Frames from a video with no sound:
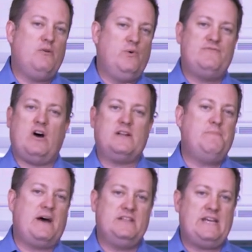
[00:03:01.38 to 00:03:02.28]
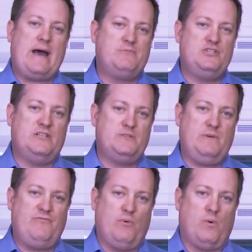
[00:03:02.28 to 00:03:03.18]
and we've talked about adaptogens
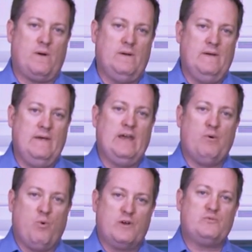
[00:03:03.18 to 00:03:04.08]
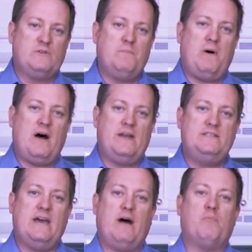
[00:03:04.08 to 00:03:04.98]
before. Works with the body
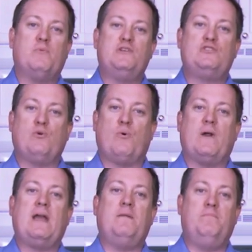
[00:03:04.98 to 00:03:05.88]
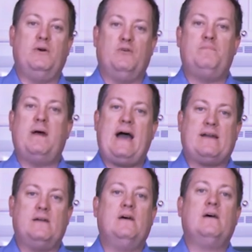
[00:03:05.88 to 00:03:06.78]
to help restore and build
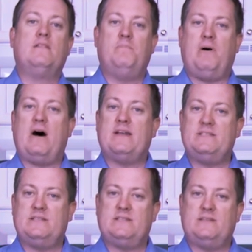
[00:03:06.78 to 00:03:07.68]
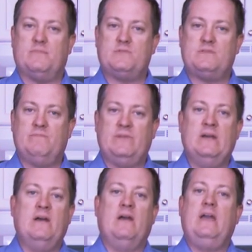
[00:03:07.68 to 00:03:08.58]
back the body systems.
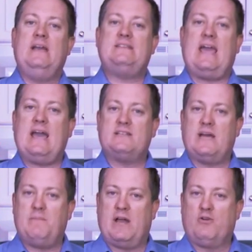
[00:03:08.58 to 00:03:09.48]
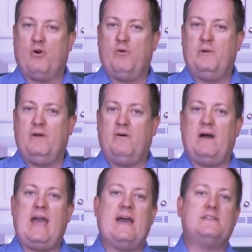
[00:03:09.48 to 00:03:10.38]
It's antimicrobial,
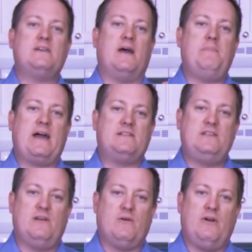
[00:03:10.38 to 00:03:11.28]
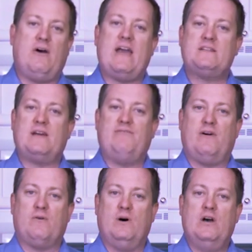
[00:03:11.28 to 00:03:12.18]
antibacterial,
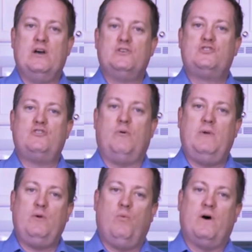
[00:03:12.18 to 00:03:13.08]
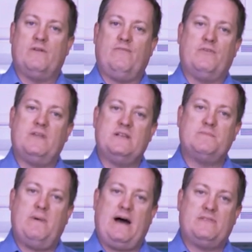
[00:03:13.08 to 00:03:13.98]
antifungal, so many wonderful things
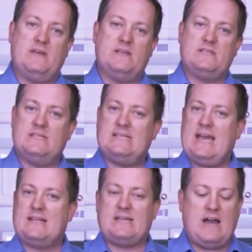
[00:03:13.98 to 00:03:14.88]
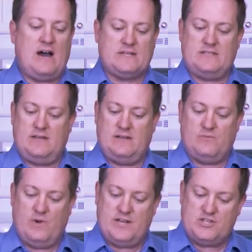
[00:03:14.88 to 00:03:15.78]
about this. It's antioxidant
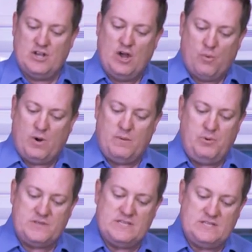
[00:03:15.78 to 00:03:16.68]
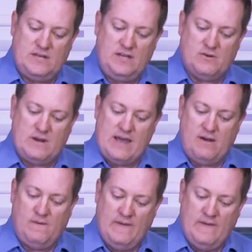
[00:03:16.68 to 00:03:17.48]
rich. We're gonna put this in here now,